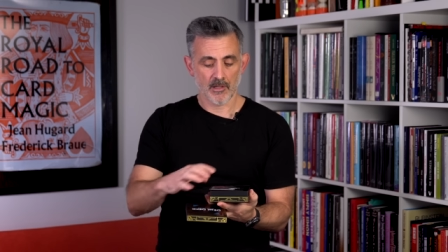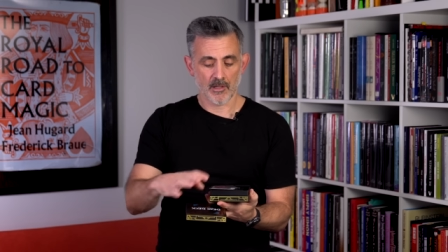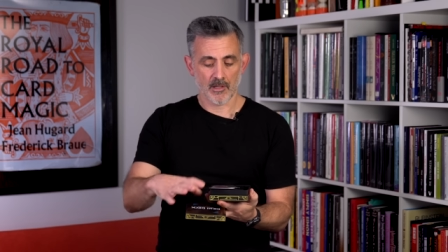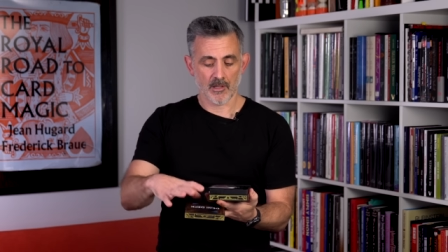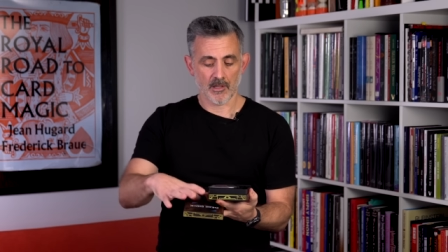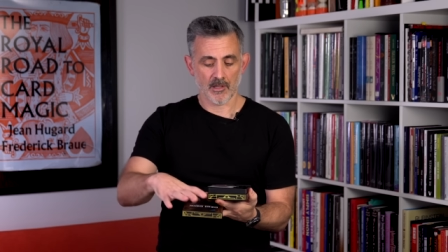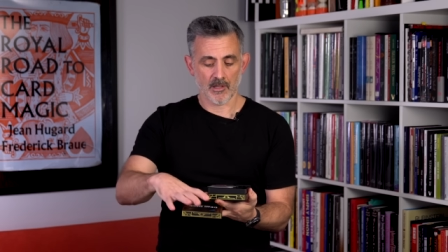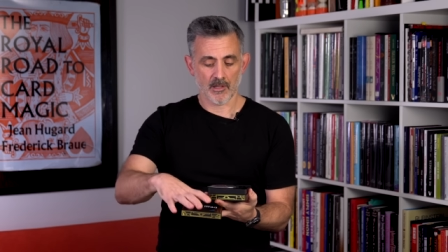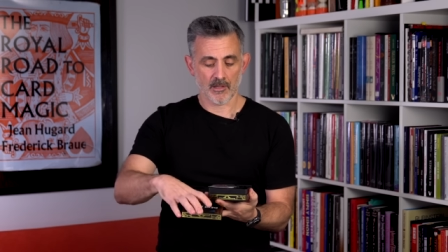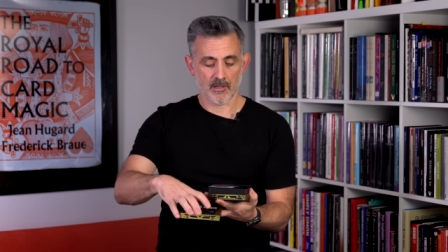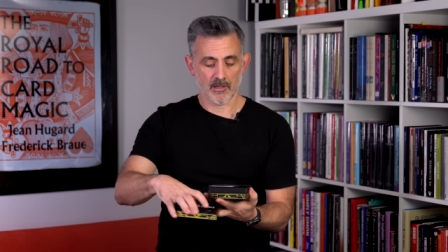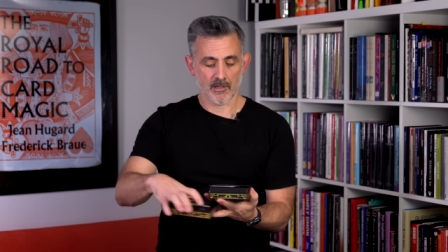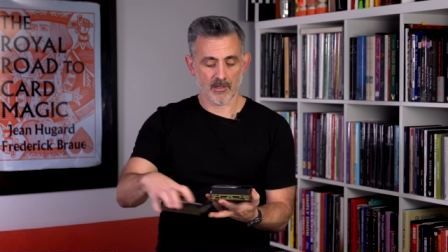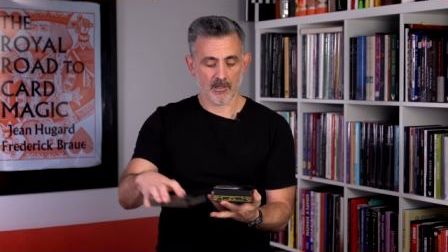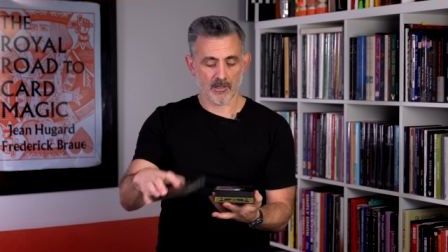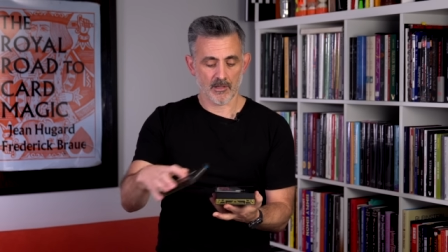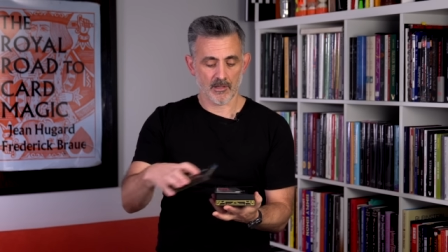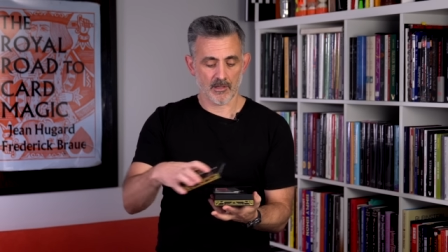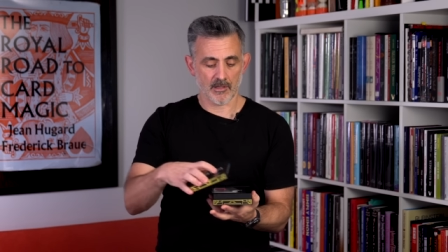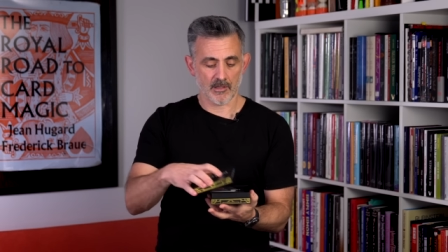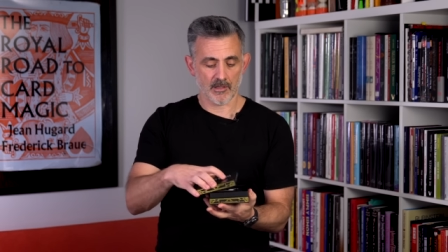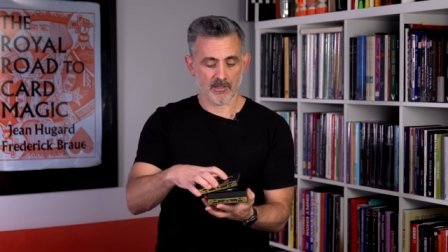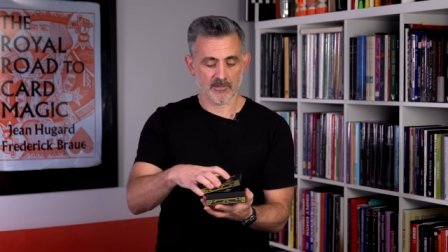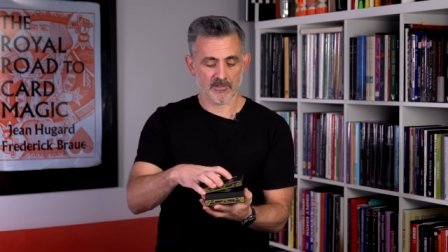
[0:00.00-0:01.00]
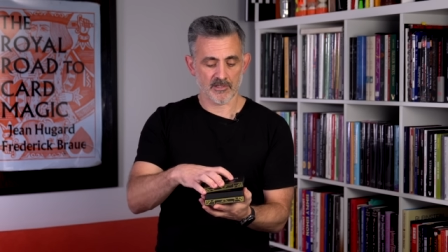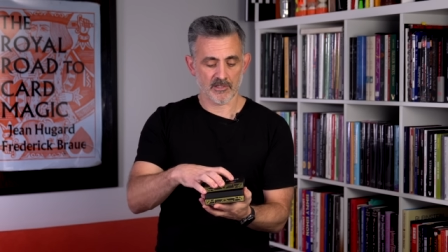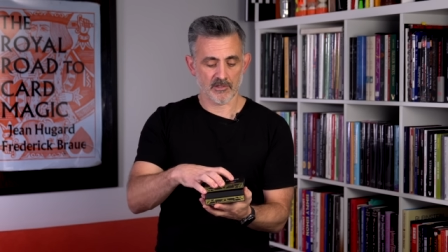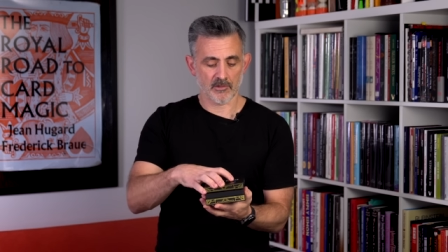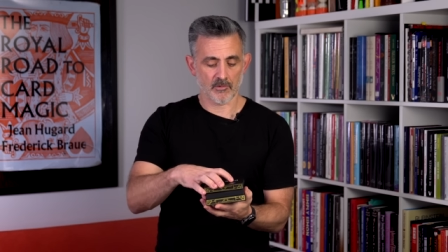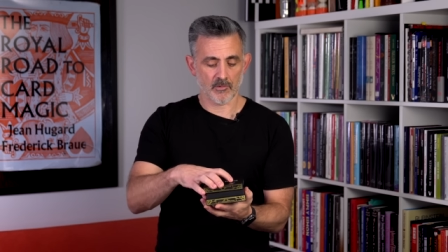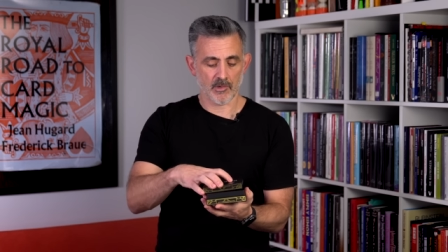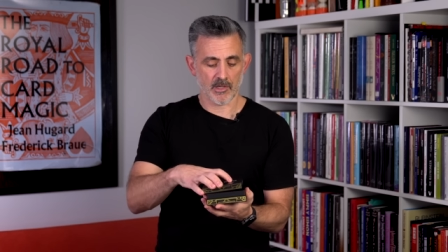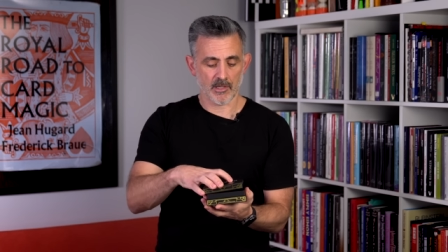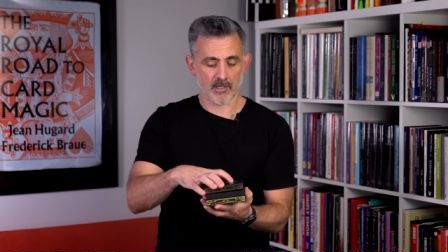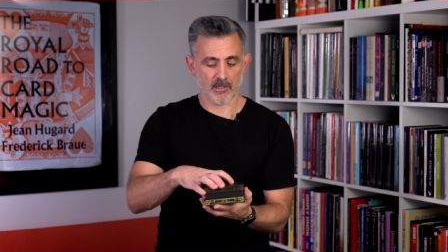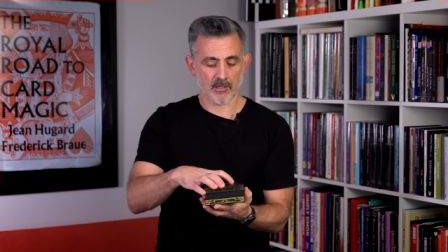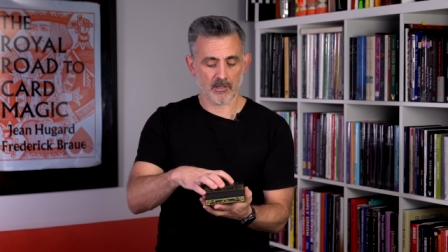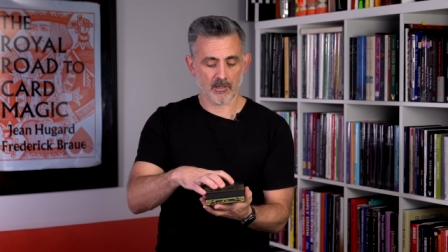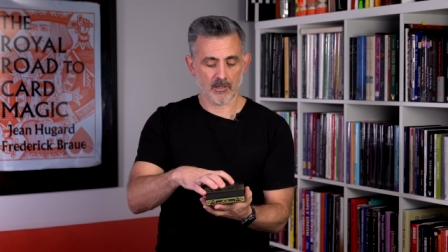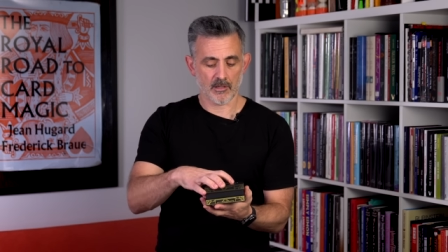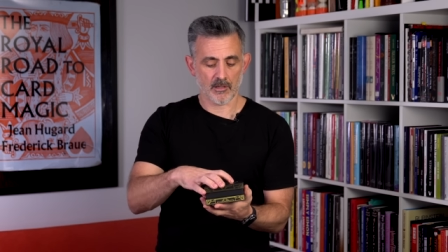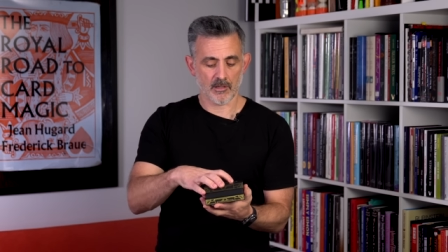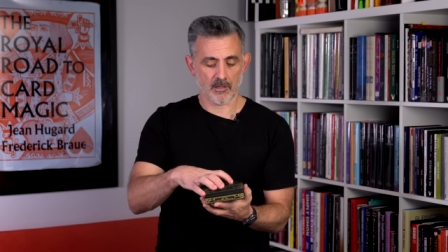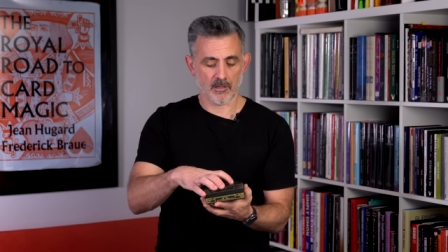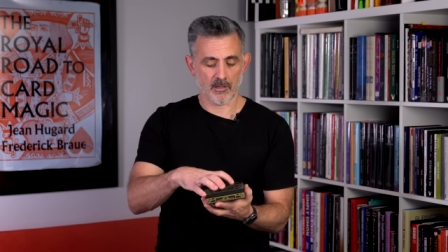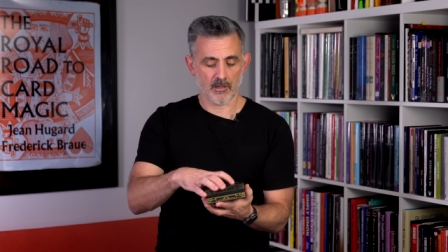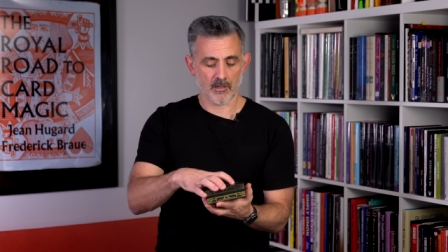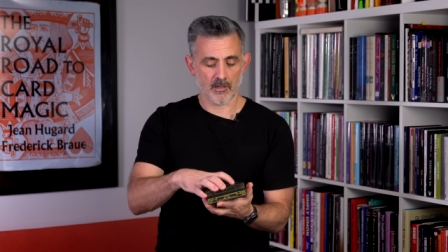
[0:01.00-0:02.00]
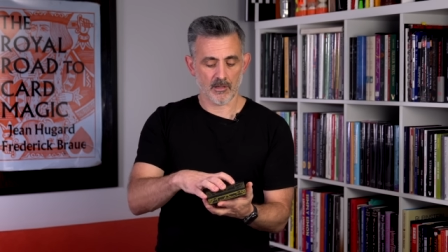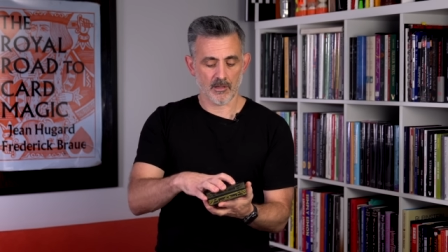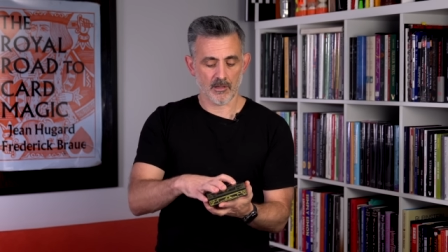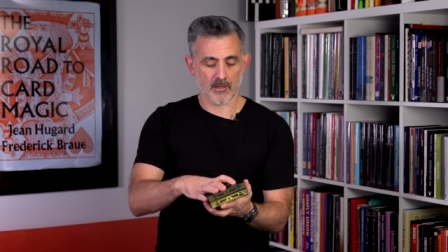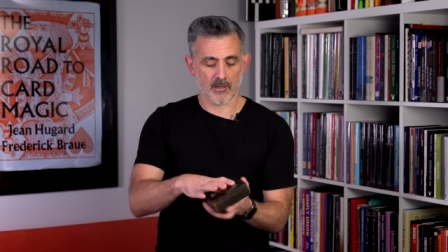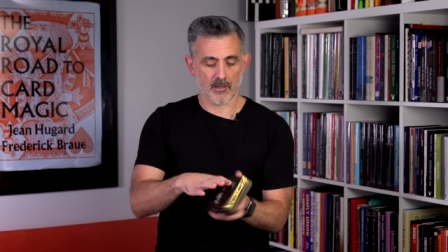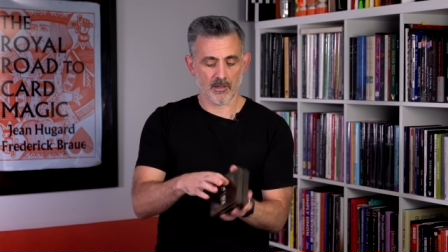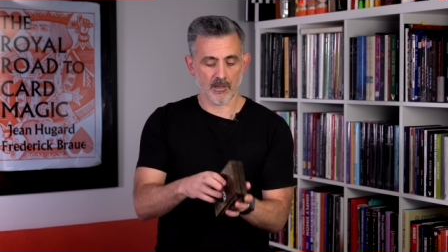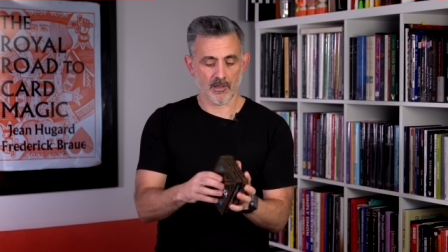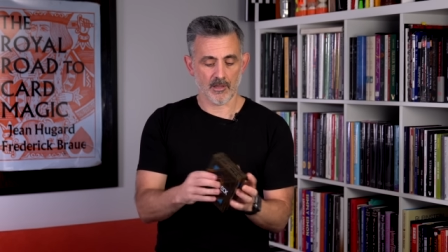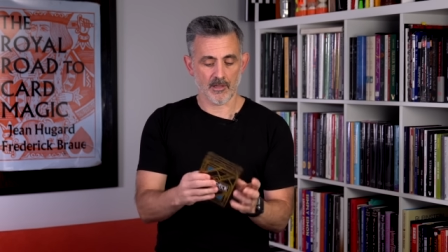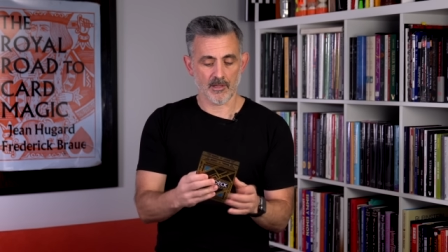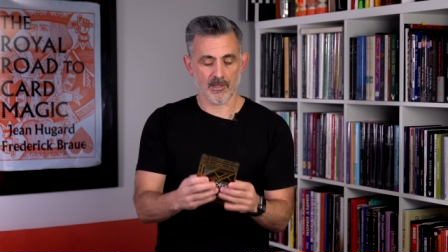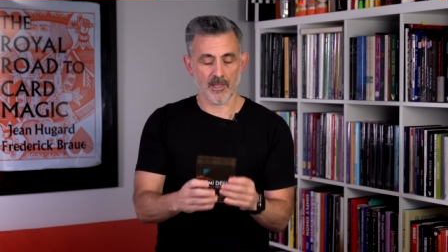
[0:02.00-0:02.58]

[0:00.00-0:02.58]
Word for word: uh, is in the way. Uh,